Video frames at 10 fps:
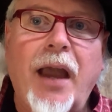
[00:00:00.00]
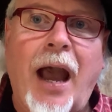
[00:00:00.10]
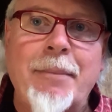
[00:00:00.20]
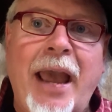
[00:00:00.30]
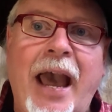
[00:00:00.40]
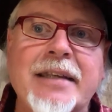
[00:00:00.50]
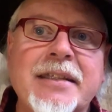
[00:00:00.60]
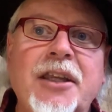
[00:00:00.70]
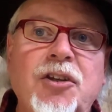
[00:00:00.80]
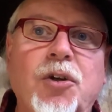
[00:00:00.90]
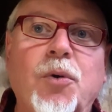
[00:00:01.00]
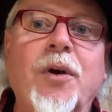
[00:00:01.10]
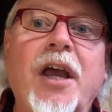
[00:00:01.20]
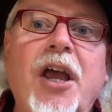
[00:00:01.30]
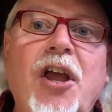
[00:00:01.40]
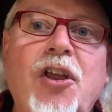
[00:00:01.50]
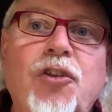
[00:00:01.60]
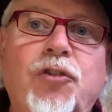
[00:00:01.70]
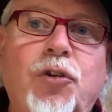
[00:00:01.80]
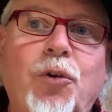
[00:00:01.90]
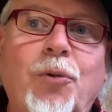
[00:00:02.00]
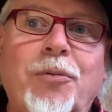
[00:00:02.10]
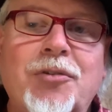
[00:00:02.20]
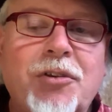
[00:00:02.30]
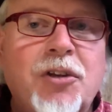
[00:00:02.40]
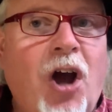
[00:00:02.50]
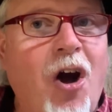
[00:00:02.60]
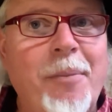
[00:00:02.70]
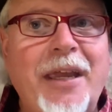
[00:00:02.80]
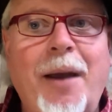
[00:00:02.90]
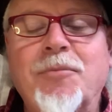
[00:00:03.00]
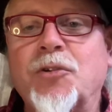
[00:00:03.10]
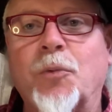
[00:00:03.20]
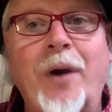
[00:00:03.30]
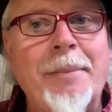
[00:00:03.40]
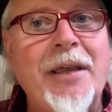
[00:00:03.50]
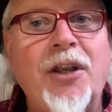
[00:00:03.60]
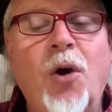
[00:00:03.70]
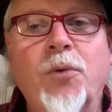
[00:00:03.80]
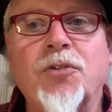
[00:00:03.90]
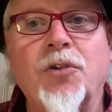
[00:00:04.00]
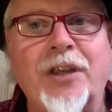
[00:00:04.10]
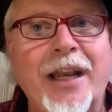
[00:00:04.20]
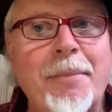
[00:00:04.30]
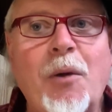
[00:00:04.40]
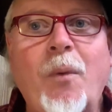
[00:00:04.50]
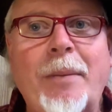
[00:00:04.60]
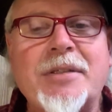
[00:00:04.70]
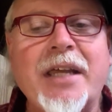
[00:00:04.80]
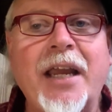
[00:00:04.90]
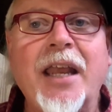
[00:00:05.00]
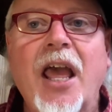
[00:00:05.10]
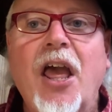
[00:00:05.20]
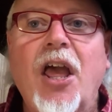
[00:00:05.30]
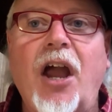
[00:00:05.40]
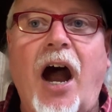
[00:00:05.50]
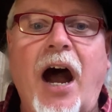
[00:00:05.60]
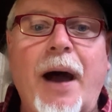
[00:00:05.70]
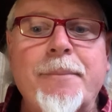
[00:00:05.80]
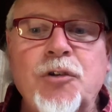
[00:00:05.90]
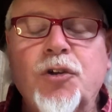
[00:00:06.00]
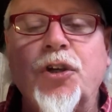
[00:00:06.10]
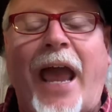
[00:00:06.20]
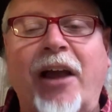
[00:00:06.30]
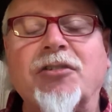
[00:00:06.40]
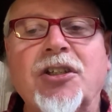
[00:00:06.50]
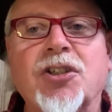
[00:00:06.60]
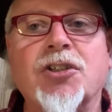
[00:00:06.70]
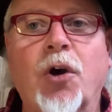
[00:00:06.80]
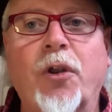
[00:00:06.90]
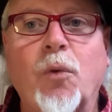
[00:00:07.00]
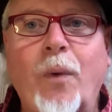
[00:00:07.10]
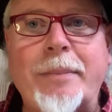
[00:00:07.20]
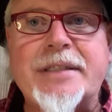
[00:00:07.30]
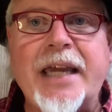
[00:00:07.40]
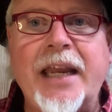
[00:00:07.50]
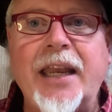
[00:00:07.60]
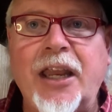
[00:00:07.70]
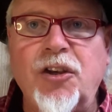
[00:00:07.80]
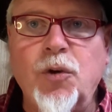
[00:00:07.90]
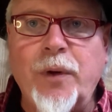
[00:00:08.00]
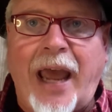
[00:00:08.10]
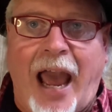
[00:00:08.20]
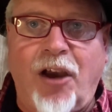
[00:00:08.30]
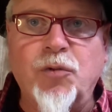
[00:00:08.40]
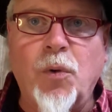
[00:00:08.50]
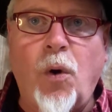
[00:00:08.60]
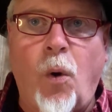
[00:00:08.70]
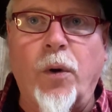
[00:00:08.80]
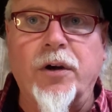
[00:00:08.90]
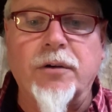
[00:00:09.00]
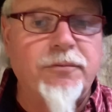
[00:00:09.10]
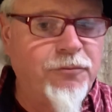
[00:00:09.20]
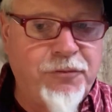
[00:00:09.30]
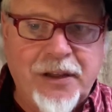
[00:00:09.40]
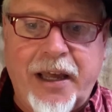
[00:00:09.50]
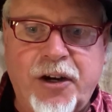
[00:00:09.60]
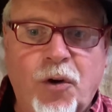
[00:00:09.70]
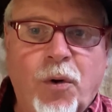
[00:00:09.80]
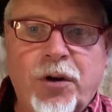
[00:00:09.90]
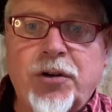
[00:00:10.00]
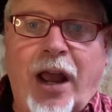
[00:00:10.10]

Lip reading: I'm asking you to call me up, to write me a note, to get on my website. You can actually just go to the website and do an actual order. Fill out an order.